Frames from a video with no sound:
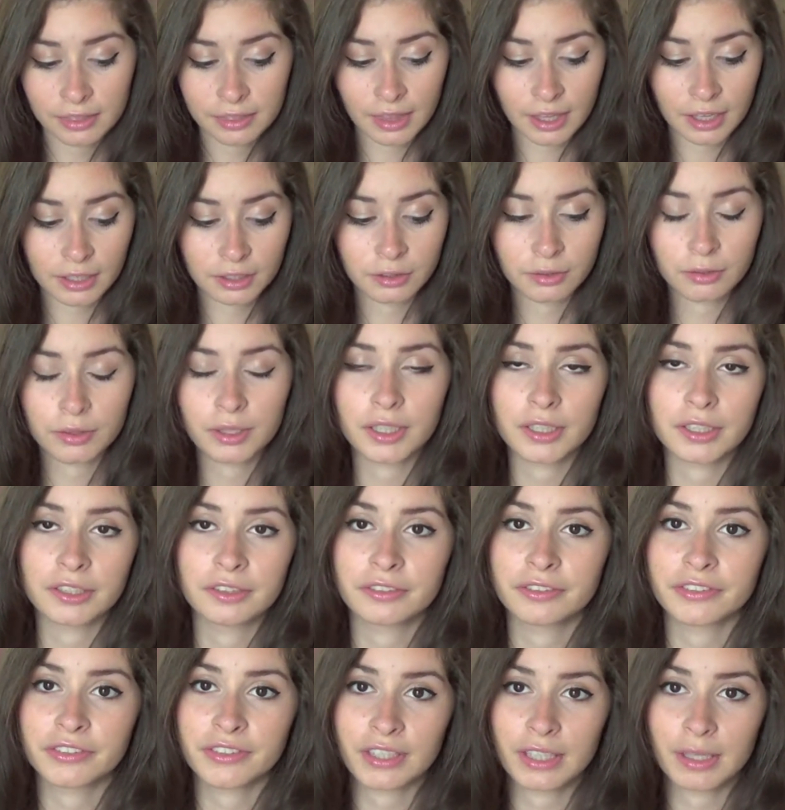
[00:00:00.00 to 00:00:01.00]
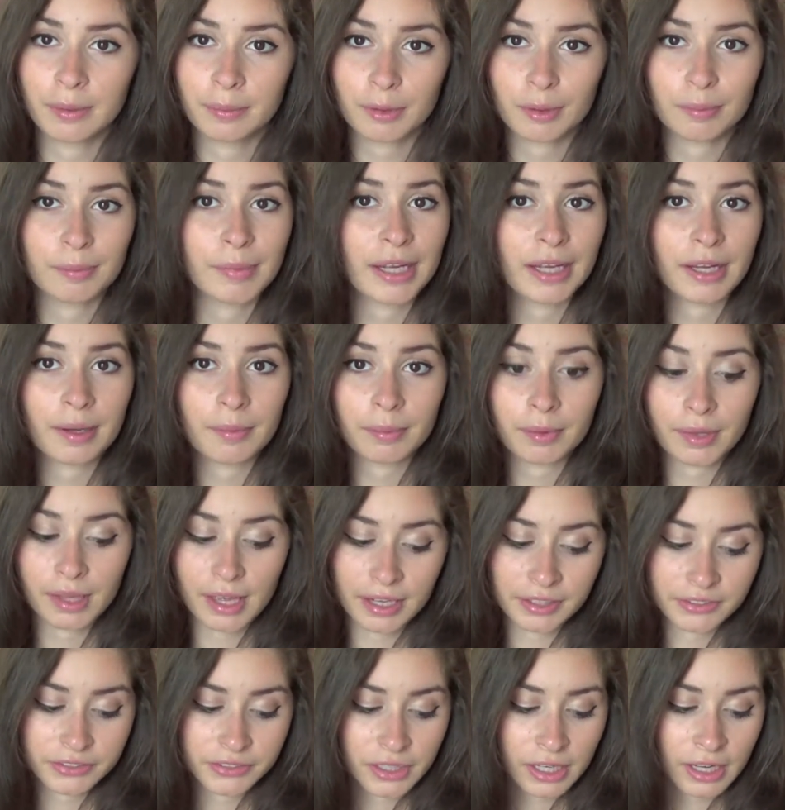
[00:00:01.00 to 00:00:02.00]
that you can use to keep your makeup
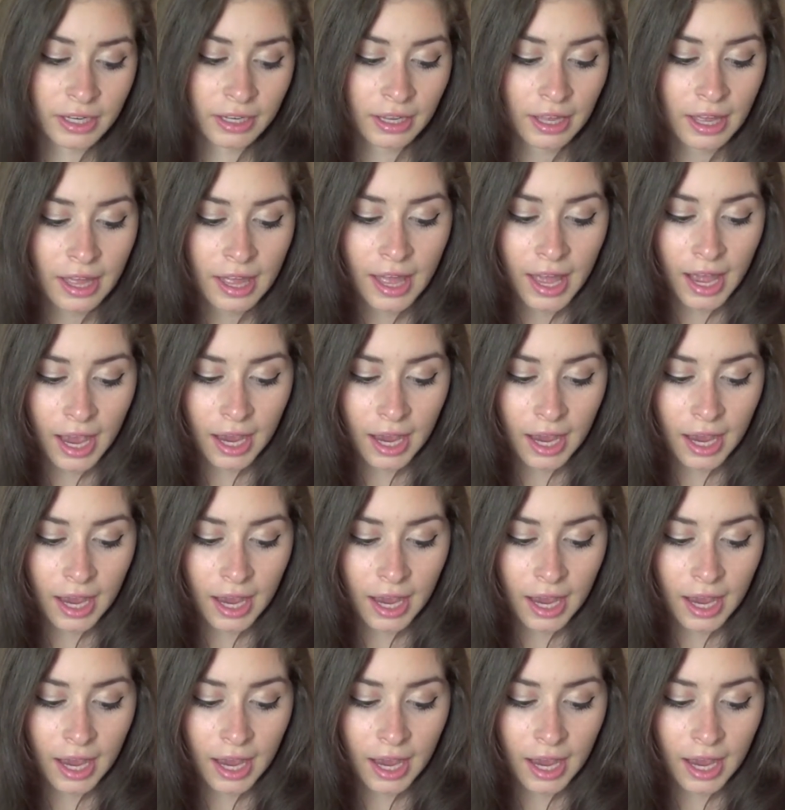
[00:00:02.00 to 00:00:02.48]
lasting.